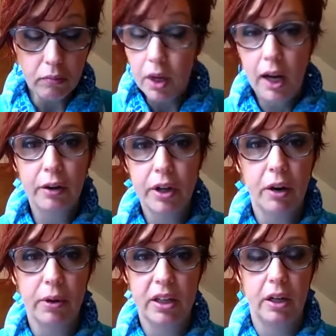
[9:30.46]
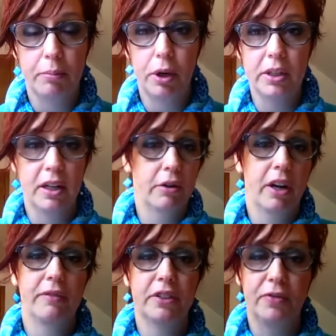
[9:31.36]
I don't care what the number is, I don't care
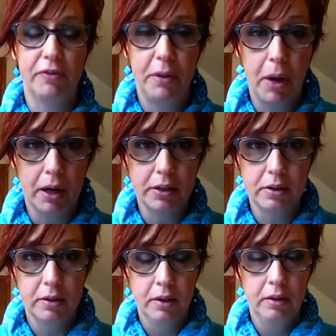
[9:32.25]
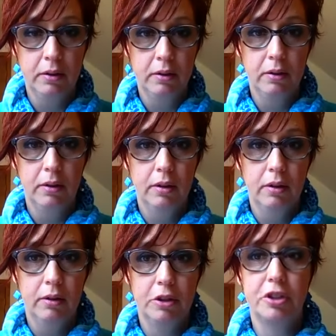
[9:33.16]
if it's 50 bucks.
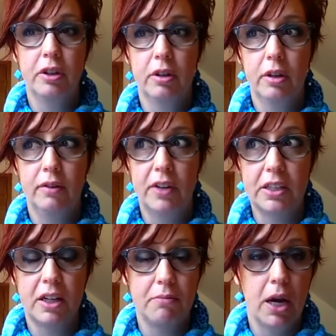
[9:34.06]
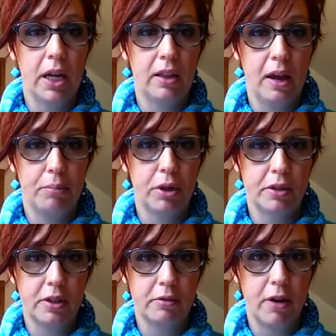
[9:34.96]
You're still investing money in that
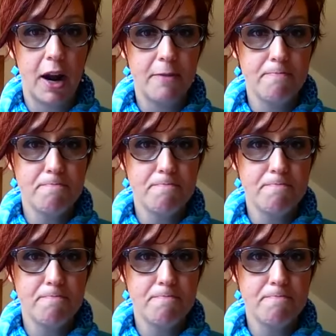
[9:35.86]
person, right?